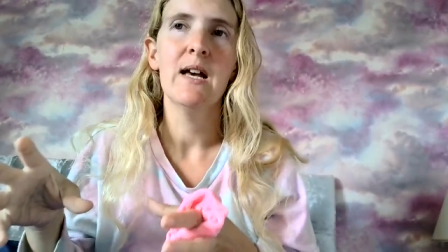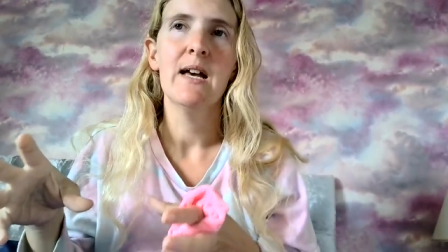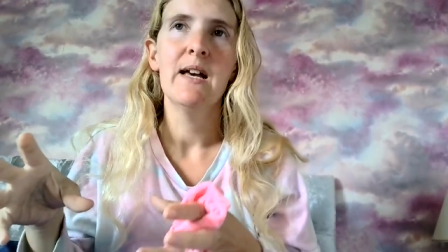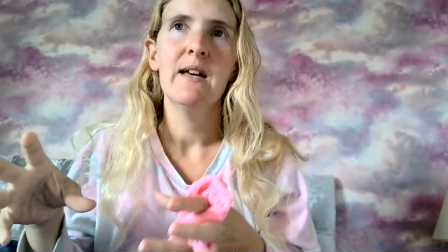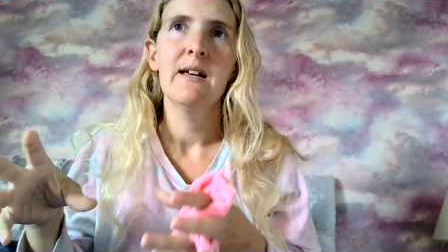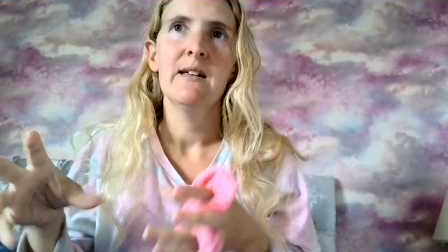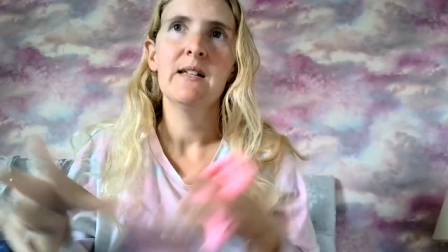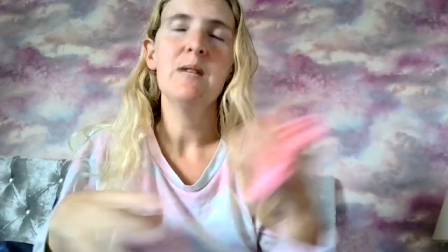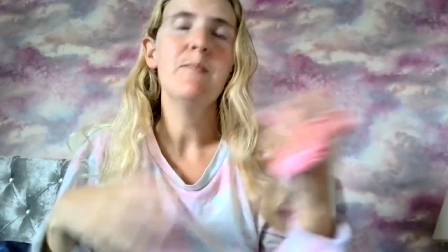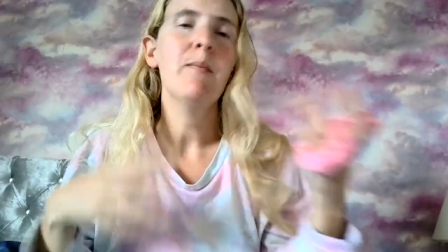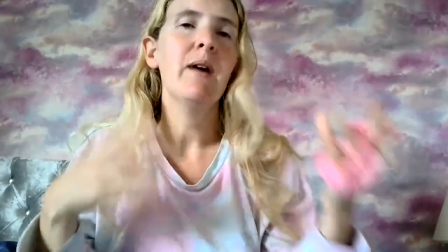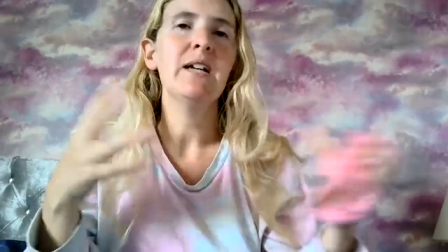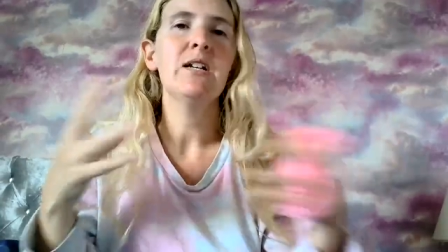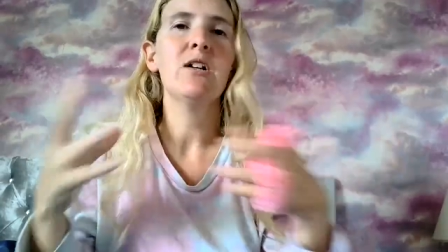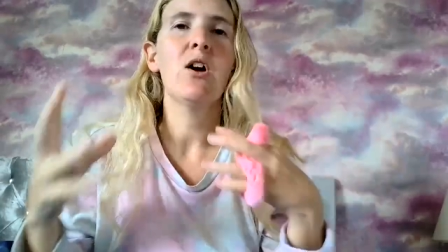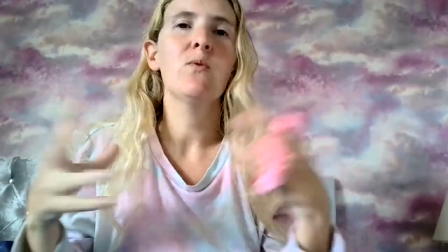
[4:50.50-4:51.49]
he
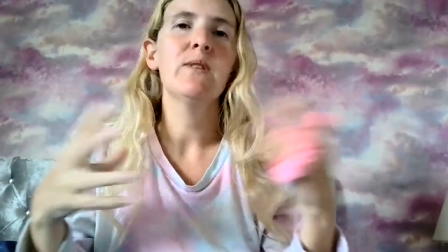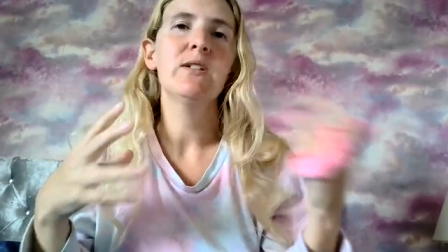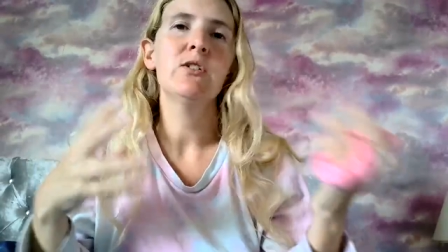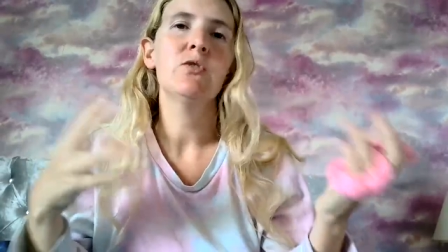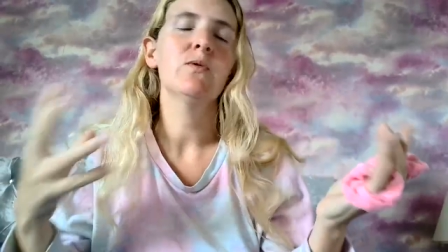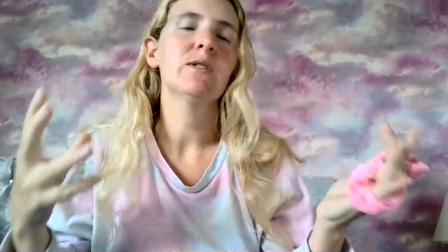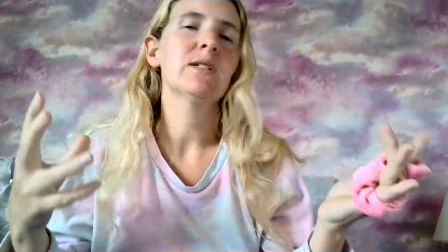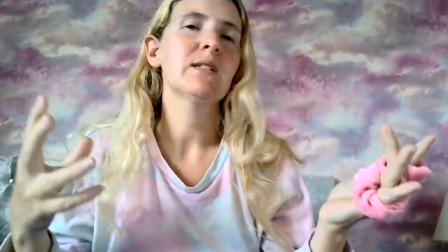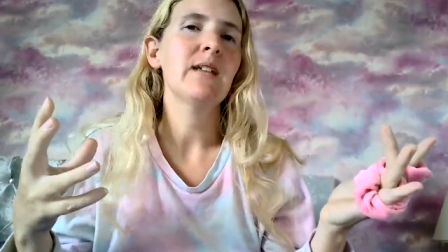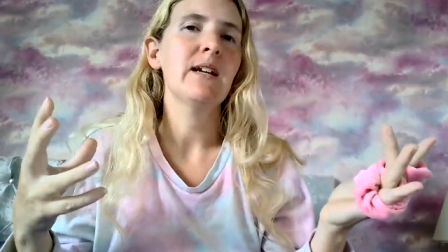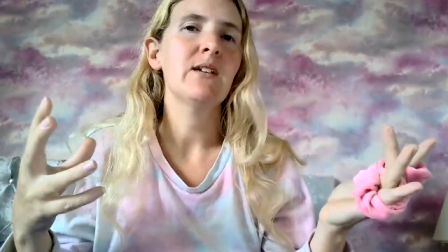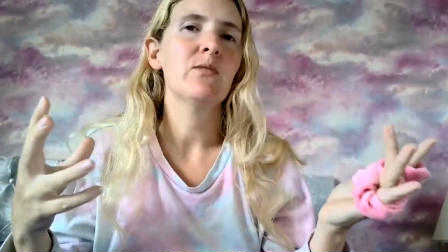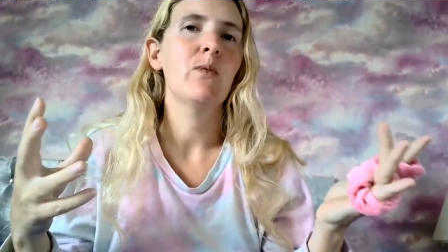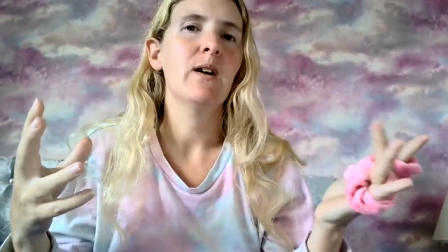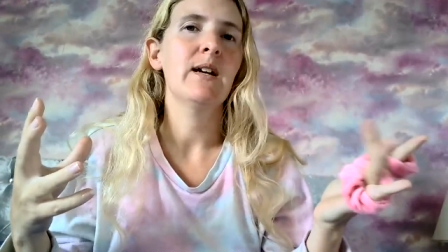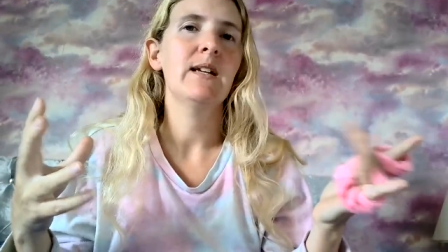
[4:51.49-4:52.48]
might go into a
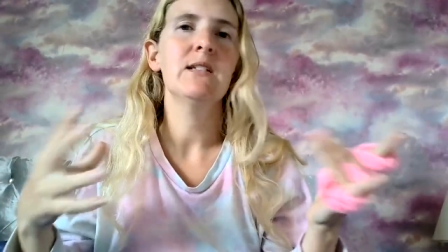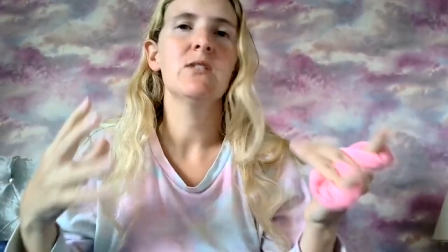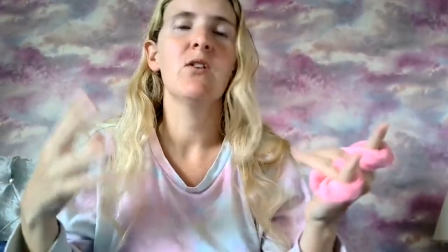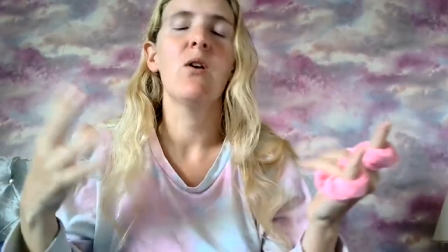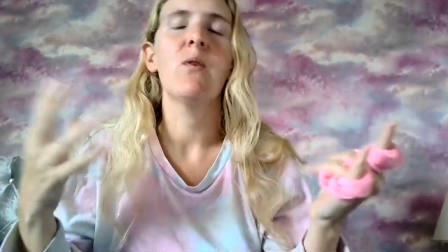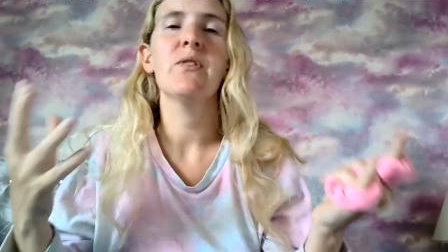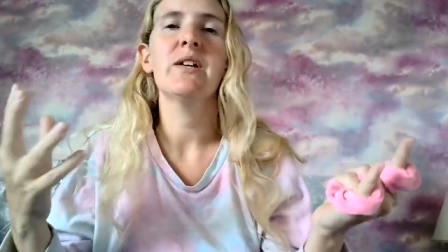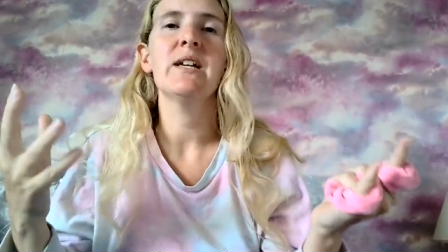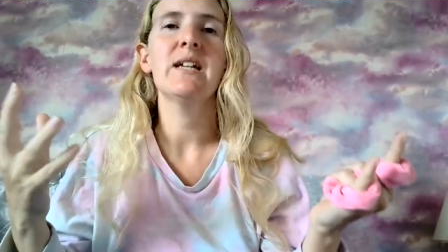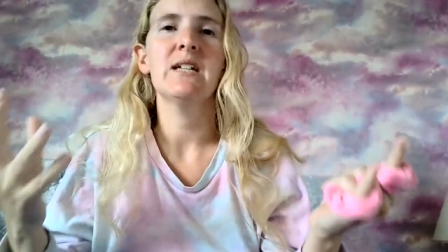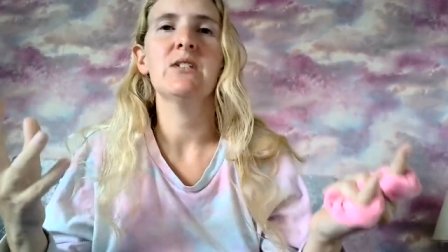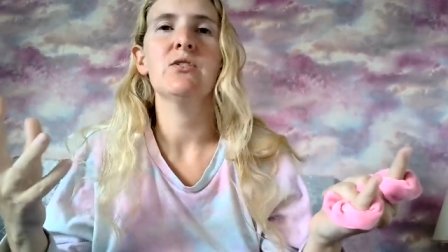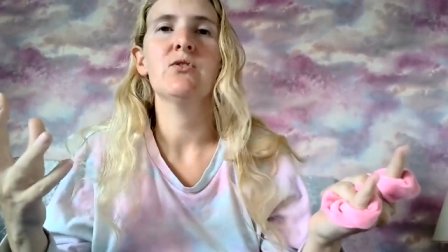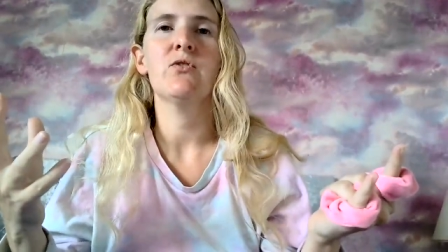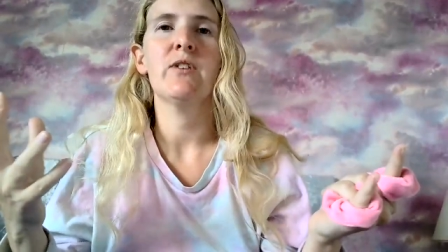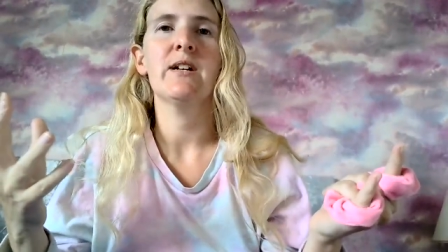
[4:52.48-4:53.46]
state where he's not thinking
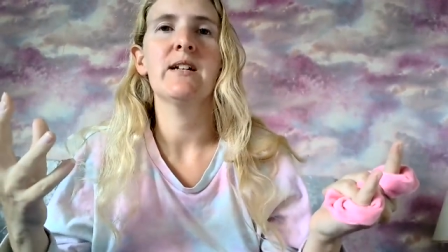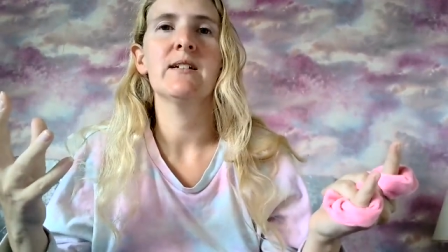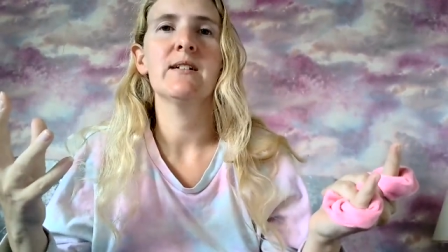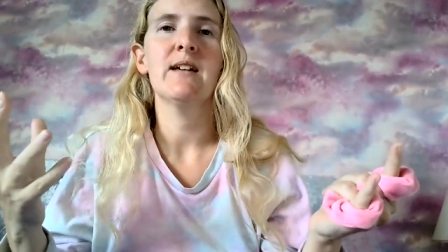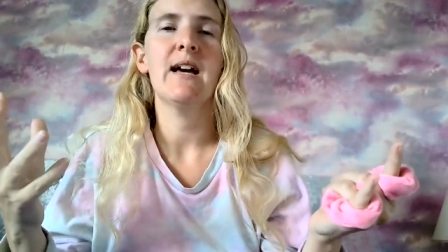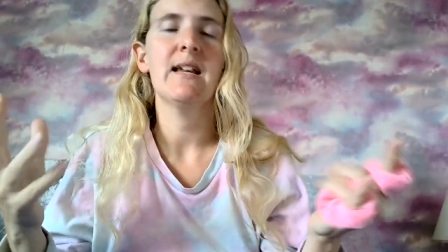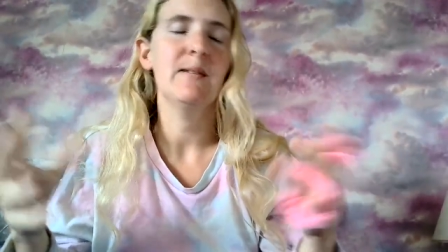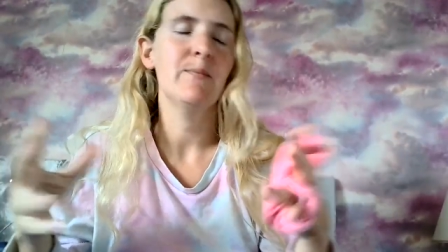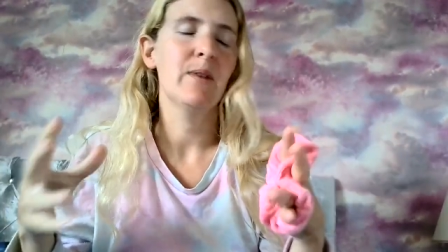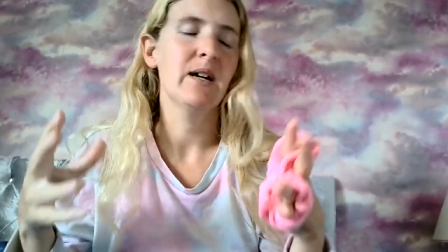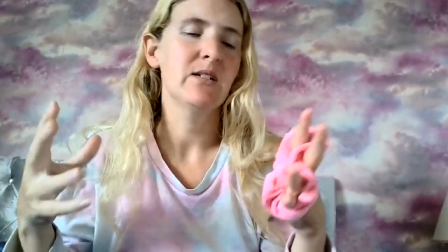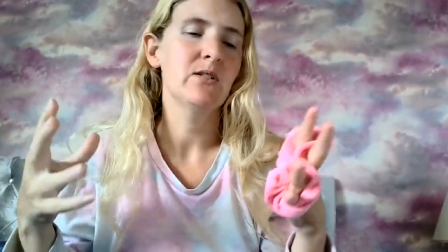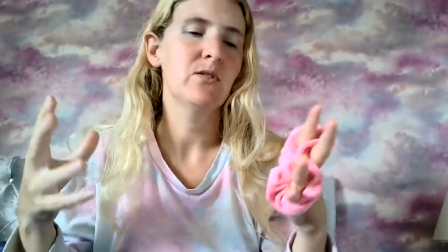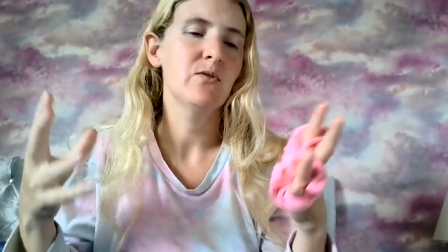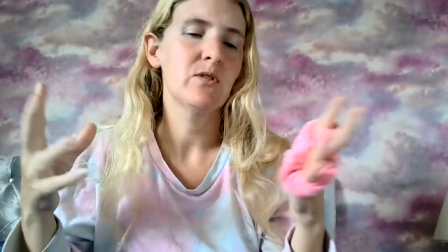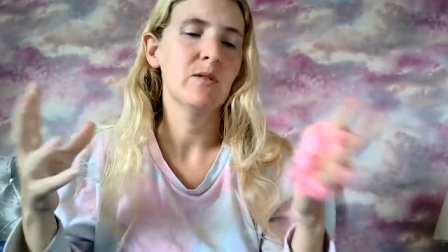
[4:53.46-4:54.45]
straight and he
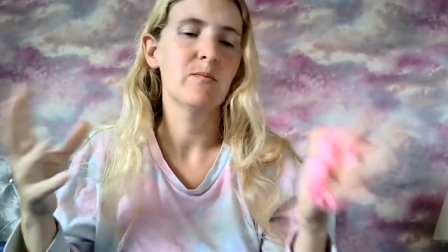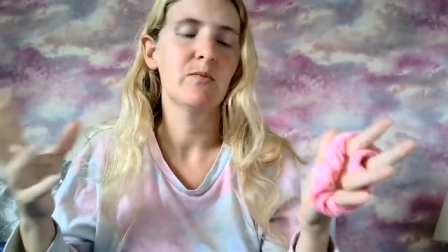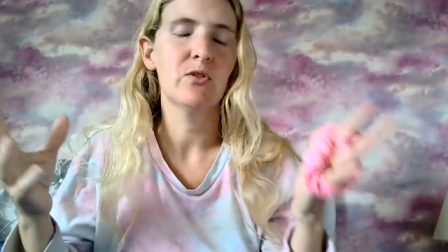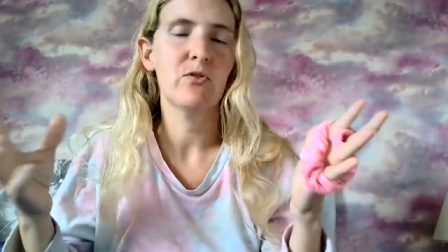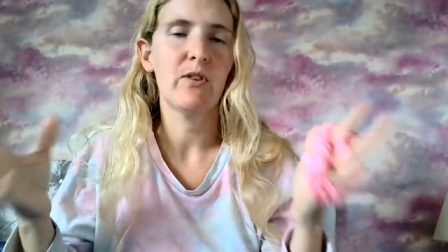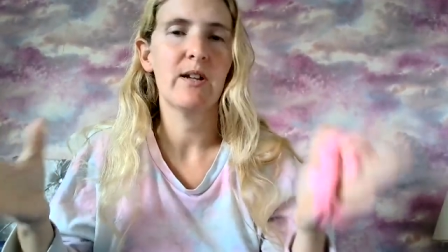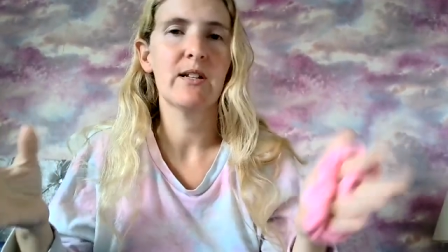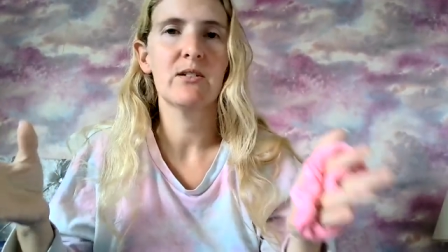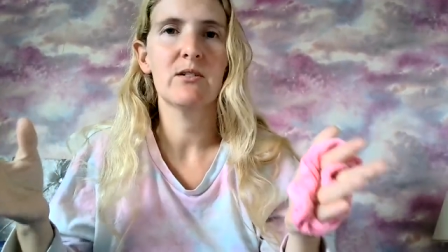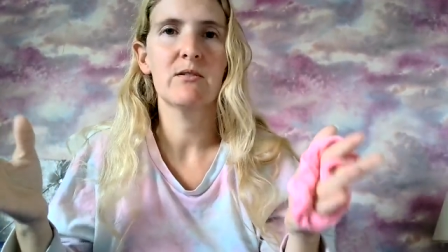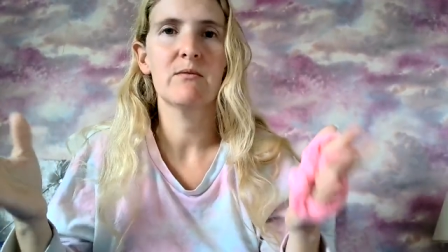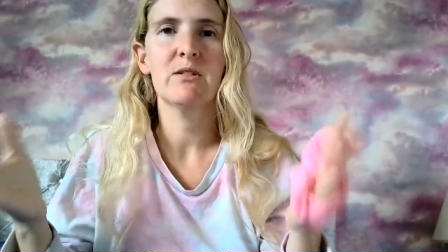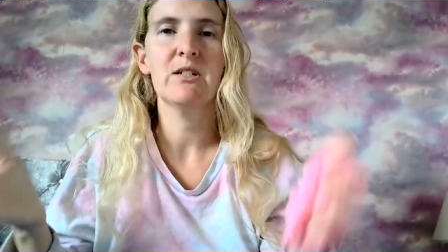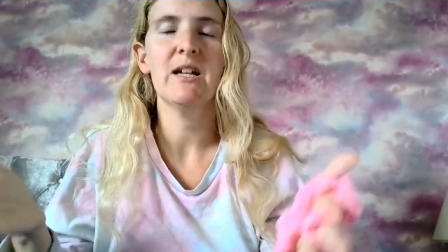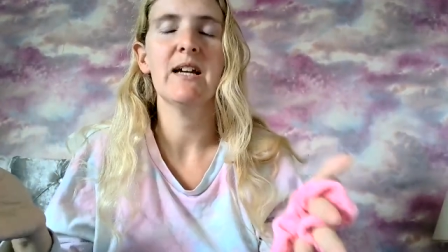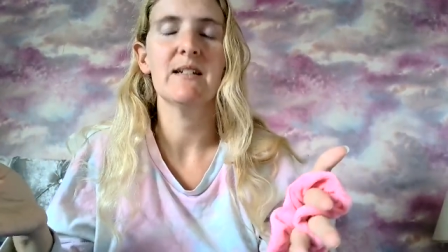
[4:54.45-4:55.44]
might do some strange
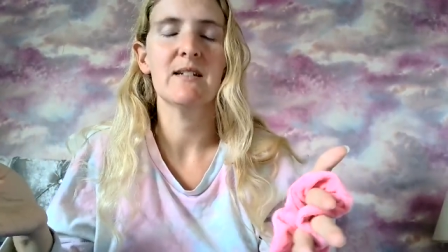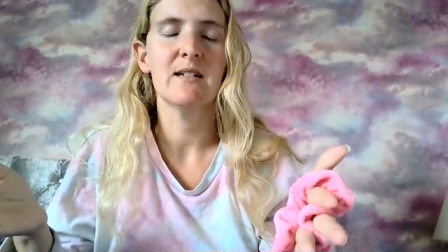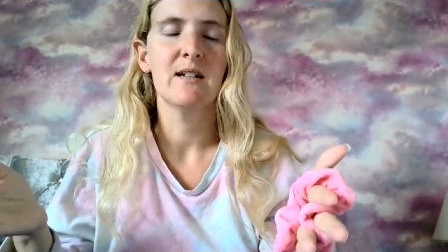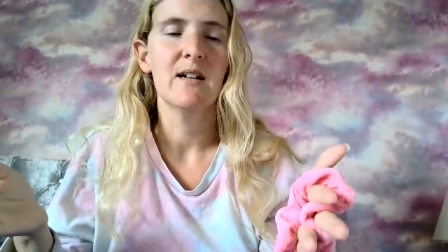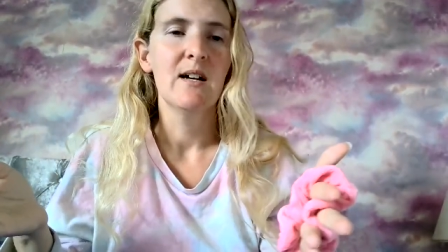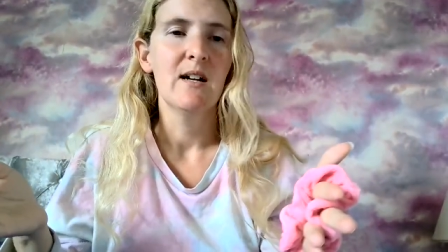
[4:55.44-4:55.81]
shit